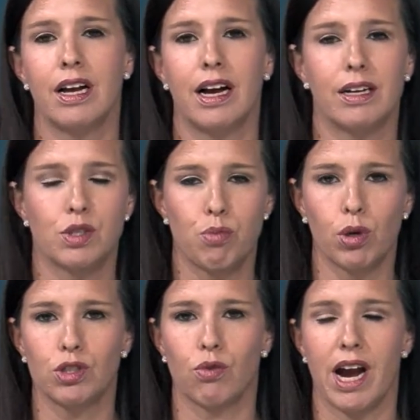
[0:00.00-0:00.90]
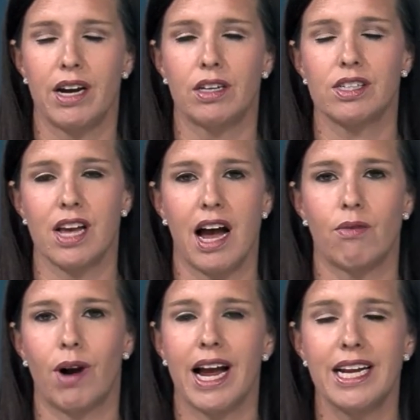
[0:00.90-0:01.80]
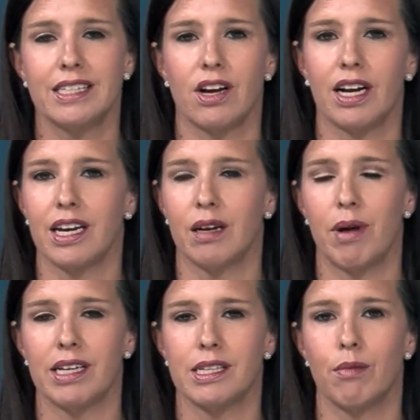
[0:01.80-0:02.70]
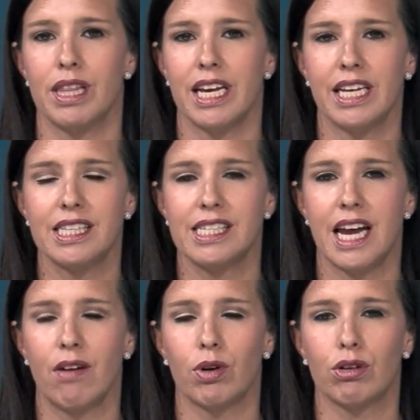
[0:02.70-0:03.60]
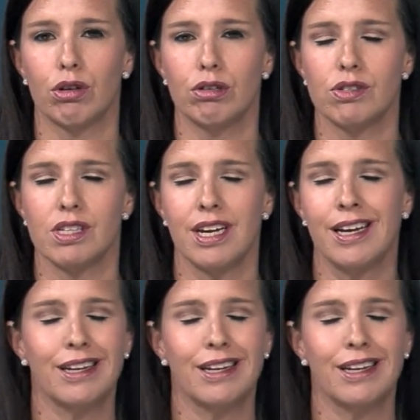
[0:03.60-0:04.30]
uh, sports writer Scott Wright talking about some of the in state recruits.